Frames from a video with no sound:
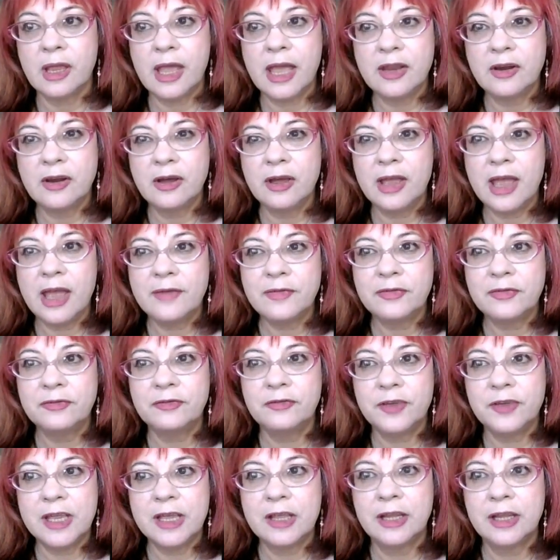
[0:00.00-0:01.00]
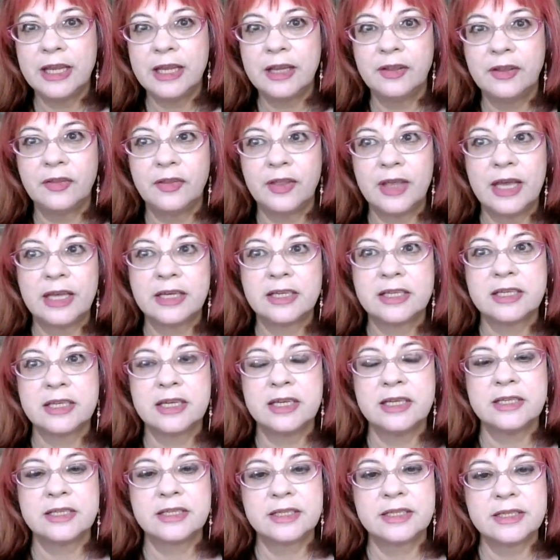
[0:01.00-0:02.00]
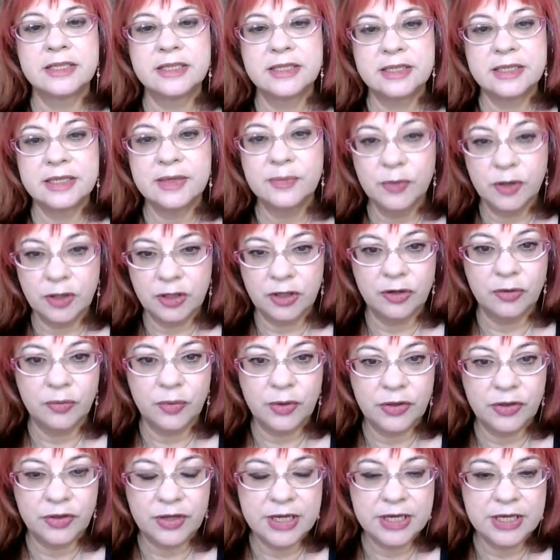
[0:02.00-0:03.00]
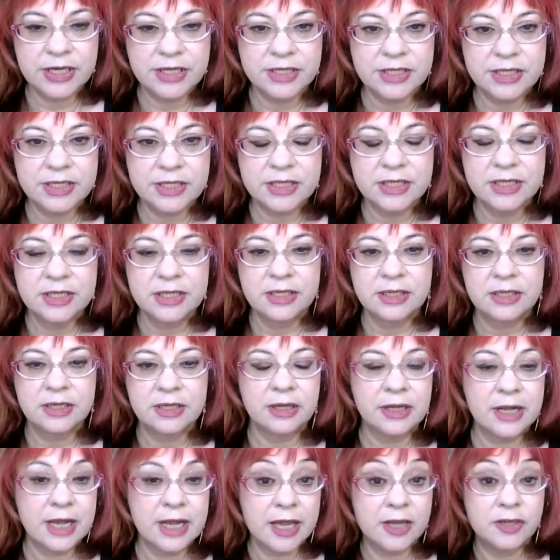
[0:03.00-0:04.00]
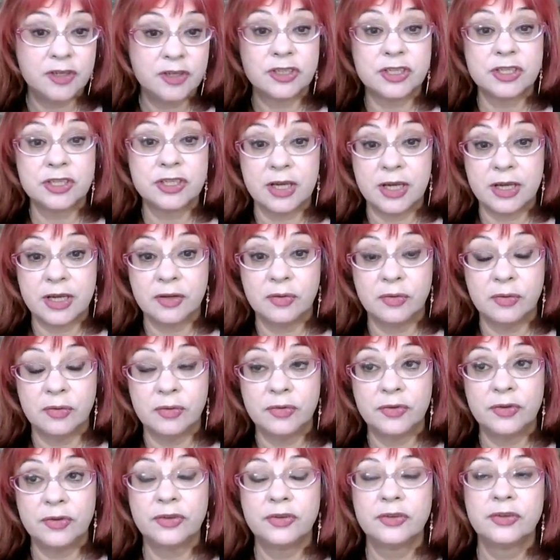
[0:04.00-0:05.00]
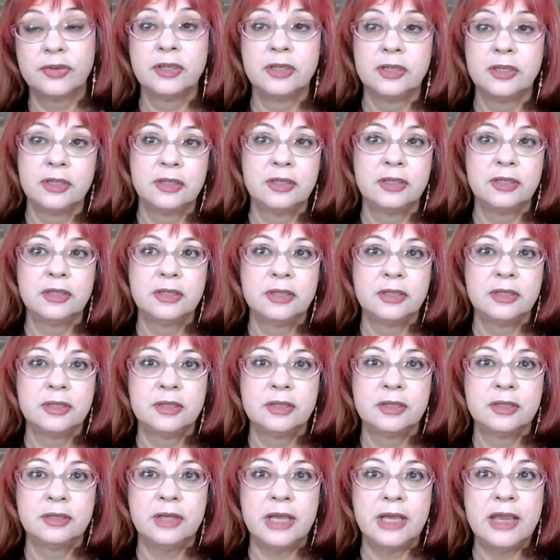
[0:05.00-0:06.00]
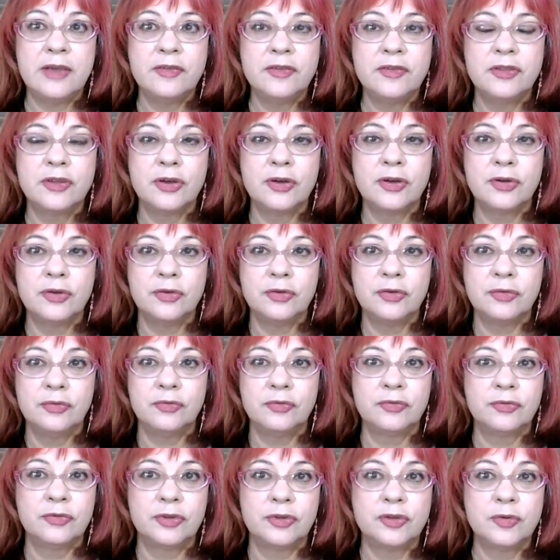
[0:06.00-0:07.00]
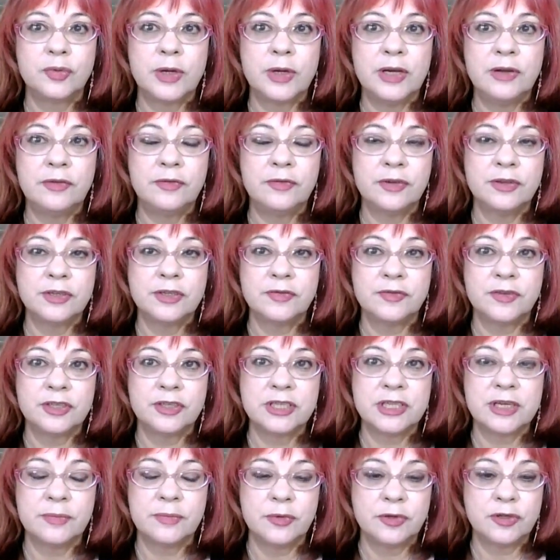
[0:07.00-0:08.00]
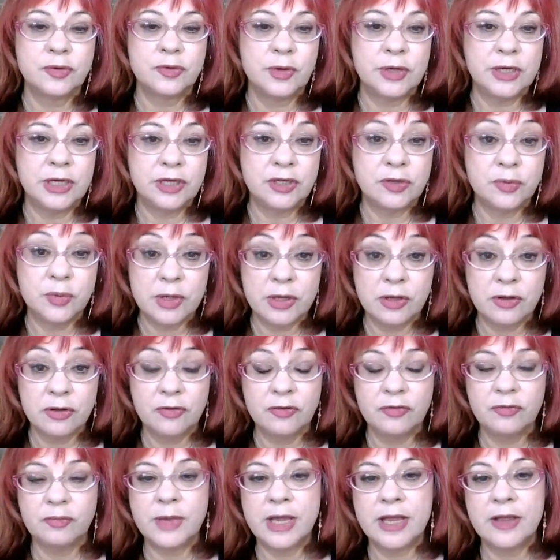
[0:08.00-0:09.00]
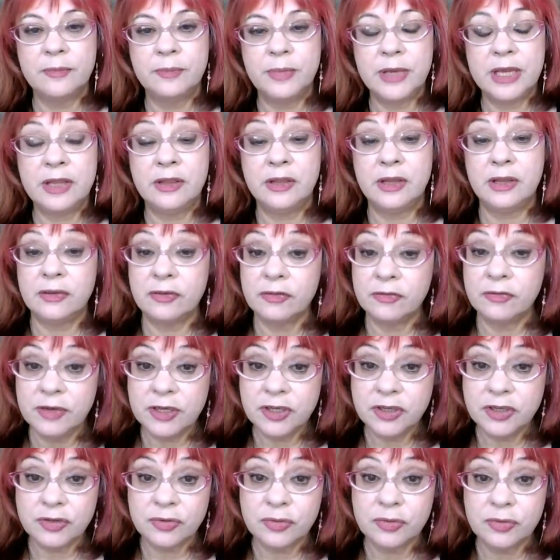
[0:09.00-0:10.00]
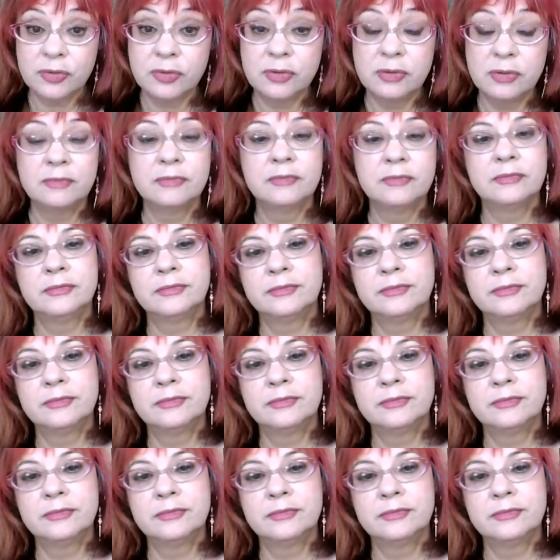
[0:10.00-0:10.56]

And I have a feeling that it's similar with these larger cycles. Even though the 21st of December 2012 may have been the official